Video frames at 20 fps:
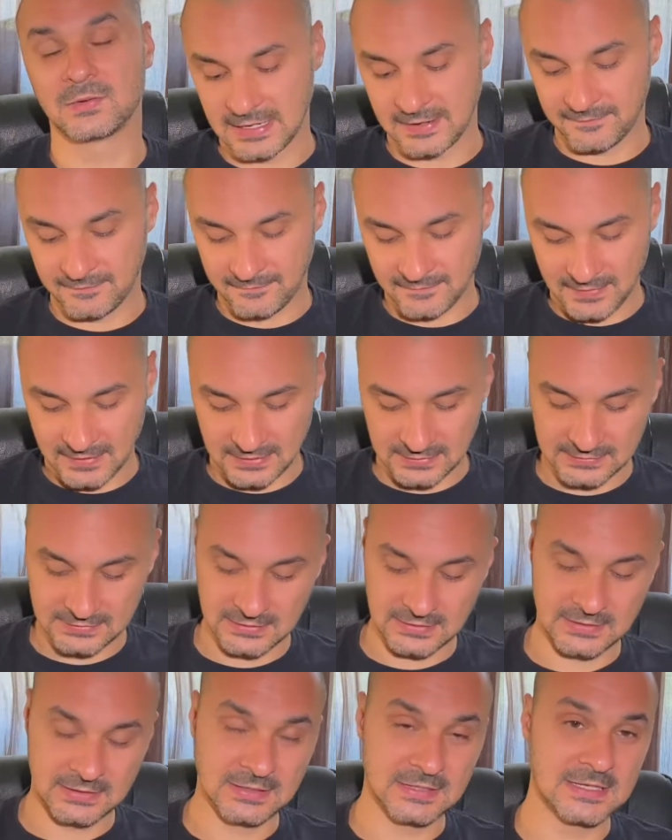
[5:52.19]
I find
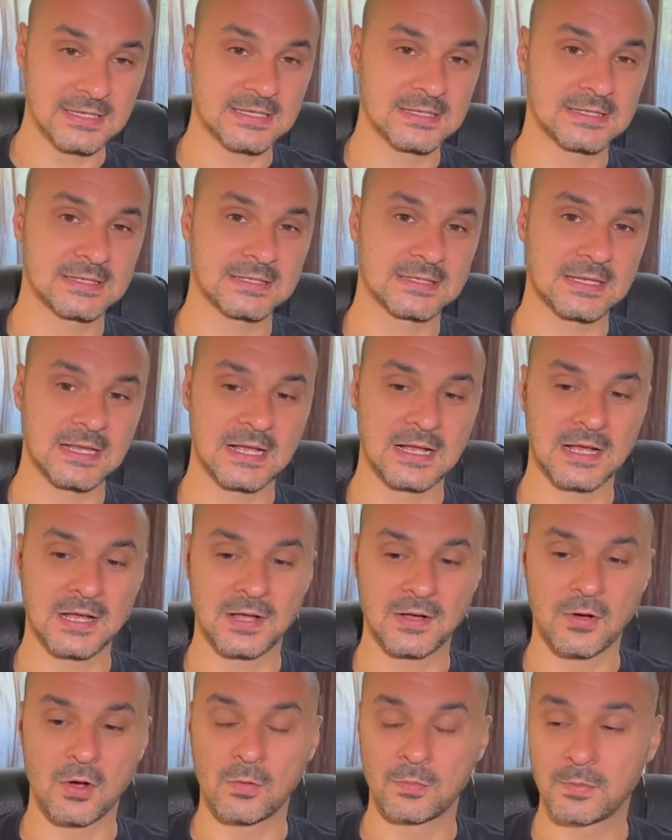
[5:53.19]
that these
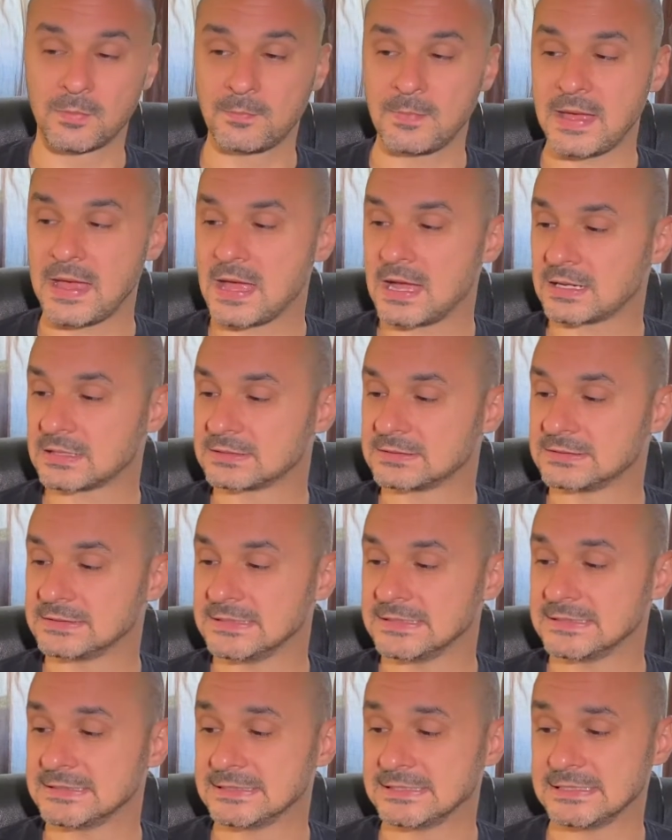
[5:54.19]
open back
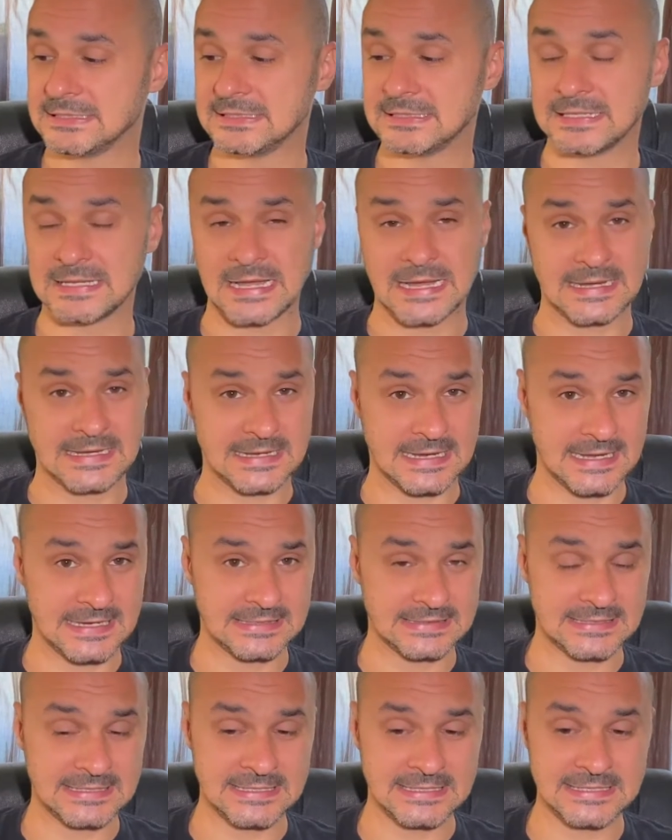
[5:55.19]
DT
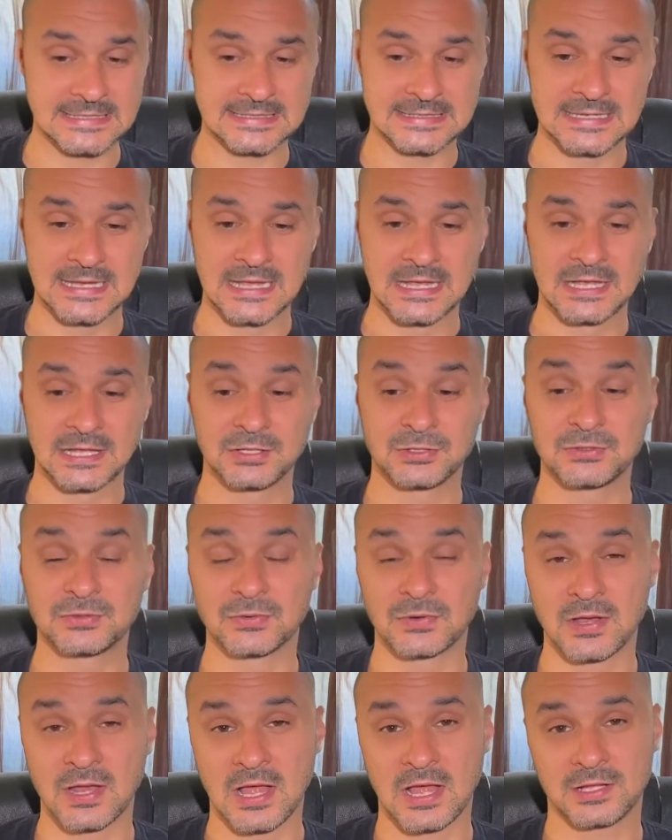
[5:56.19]
990s do
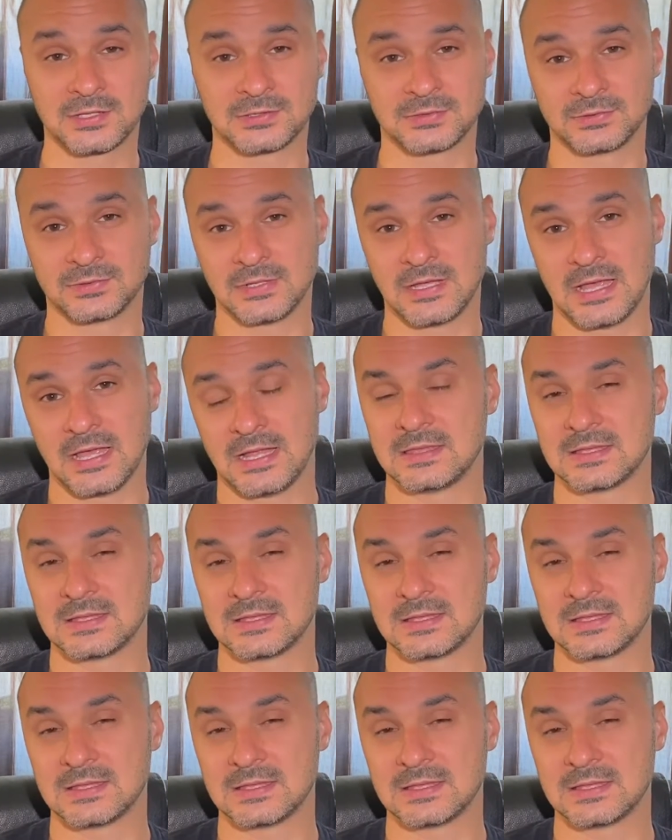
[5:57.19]
not do that.